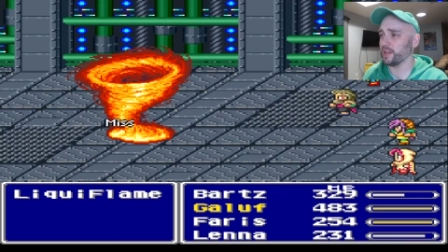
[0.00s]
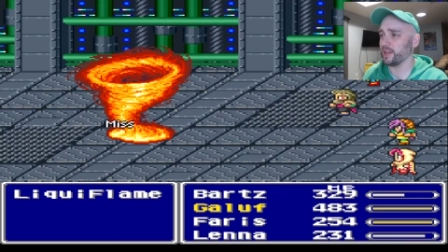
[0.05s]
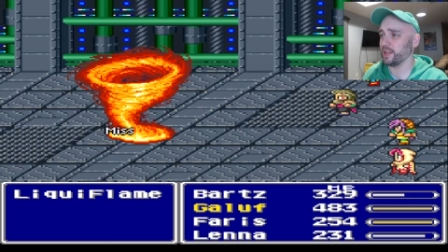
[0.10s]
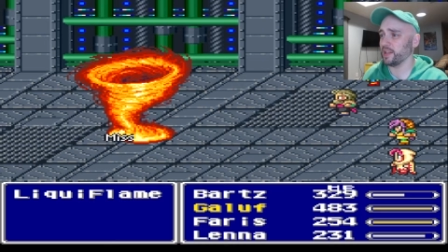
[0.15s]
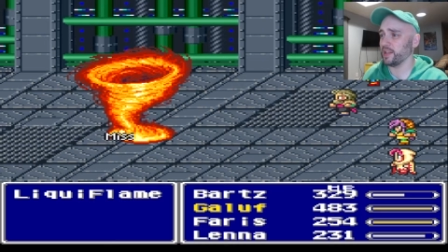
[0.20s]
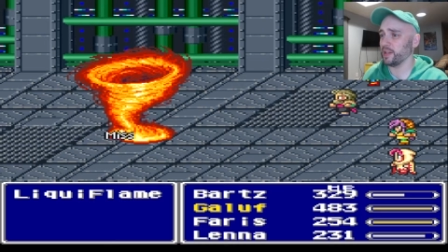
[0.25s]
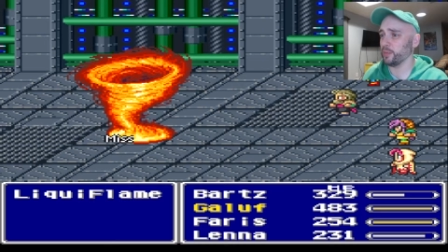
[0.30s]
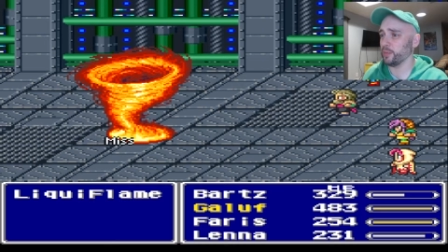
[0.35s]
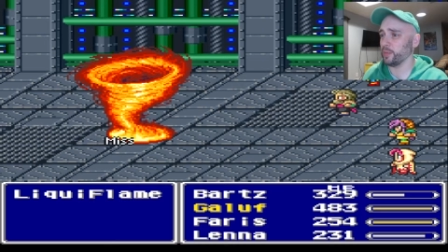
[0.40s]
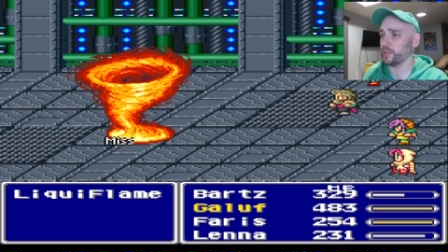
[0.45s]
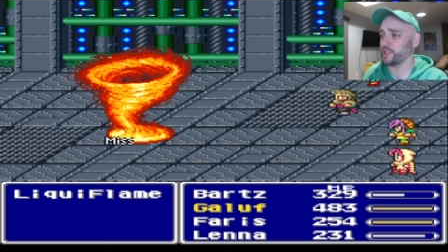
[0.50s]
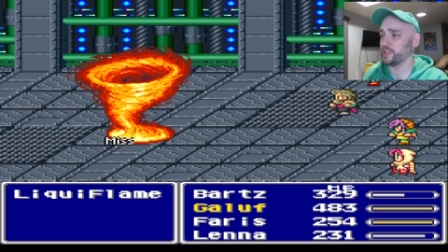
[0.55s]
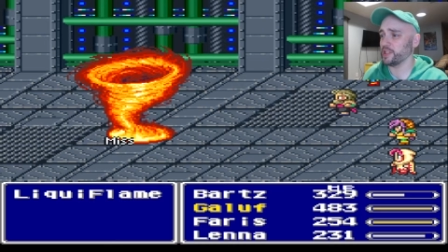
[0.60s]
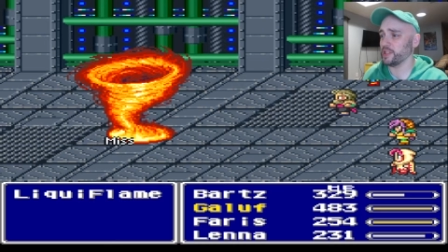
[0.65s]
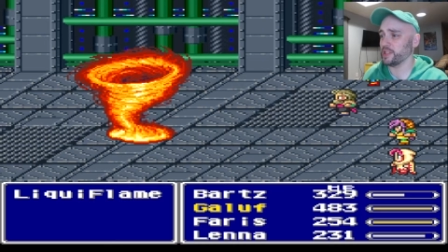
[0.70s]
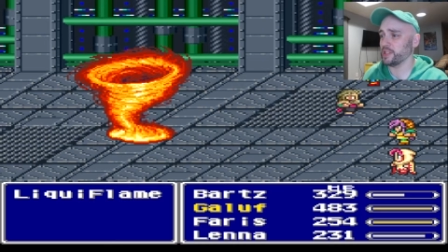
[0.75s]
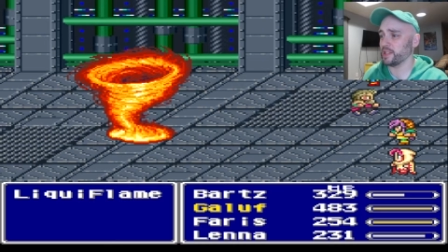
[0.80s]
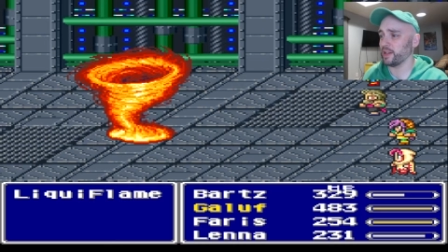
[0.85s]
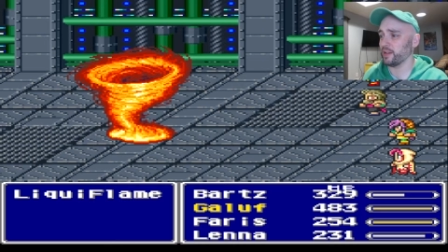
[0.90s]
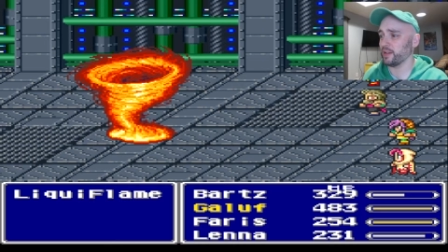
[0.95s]
hit it when
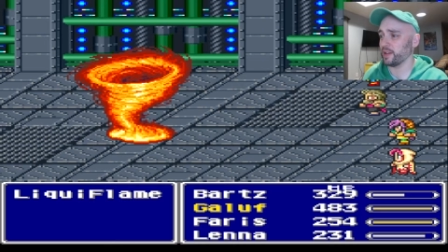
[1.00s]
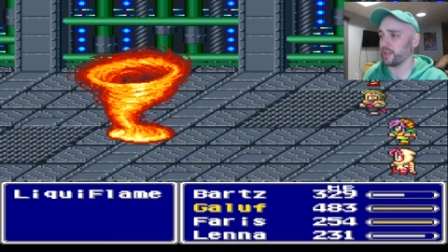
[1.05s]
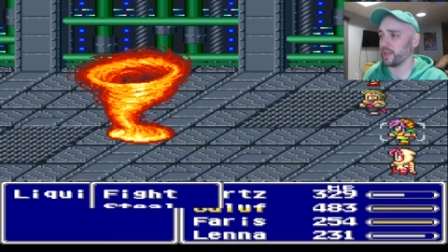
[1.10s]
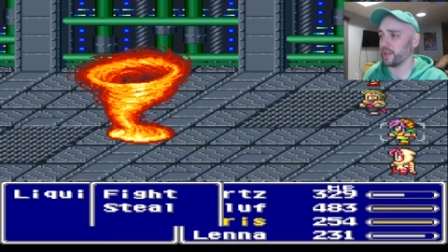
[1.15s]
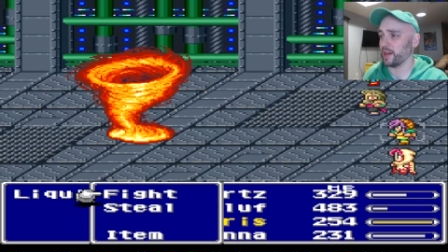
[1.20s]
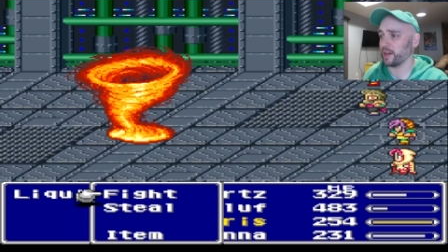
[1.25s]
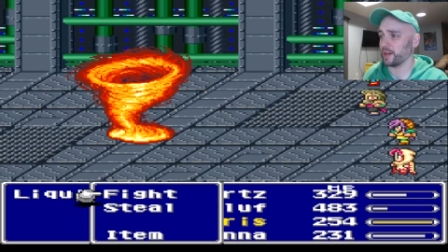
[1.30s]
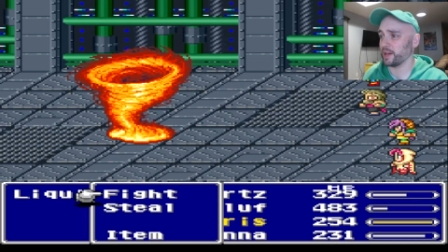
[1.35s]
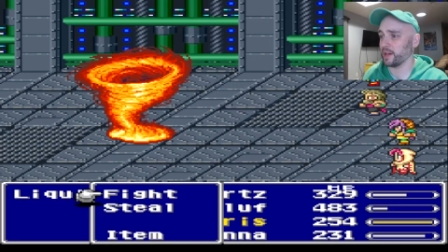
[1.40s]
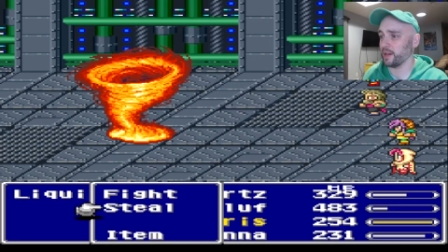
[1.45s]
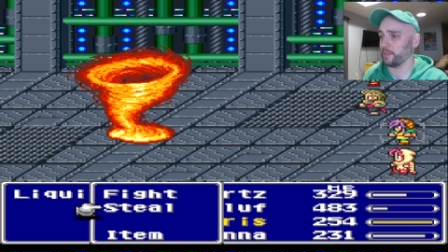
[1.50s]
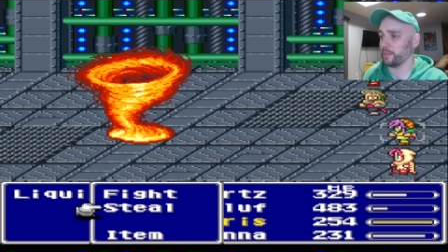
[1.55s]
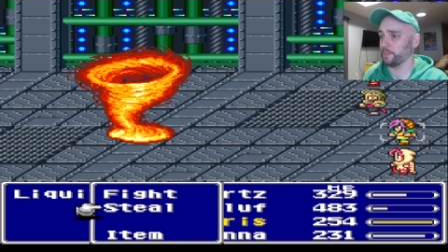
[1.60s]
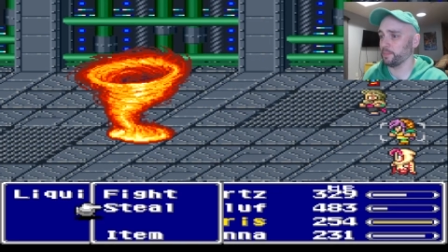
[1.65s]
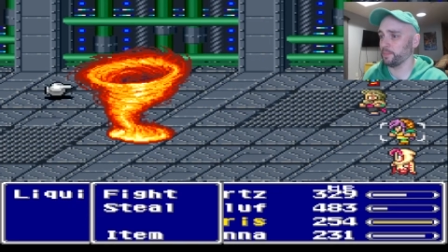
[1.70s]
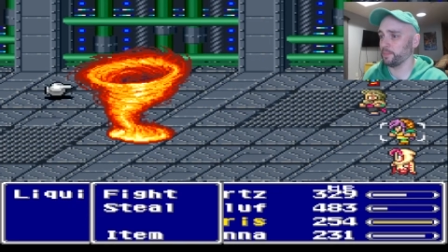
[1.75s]
she's like that, Captain.